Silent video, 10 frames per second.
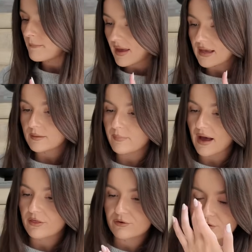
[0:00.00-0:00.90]
main
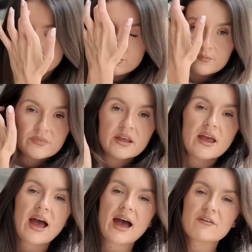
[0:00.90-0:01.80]
bathroom,
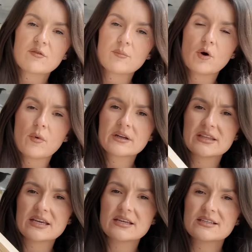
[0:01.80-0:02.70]
I've bought one of
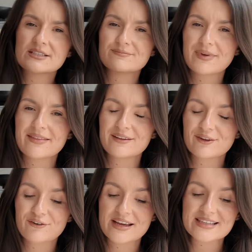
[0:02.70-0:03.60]
these. I think
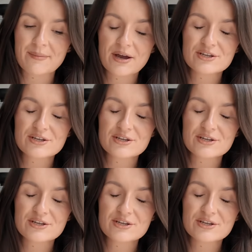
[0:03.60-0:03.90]
they're great. I'm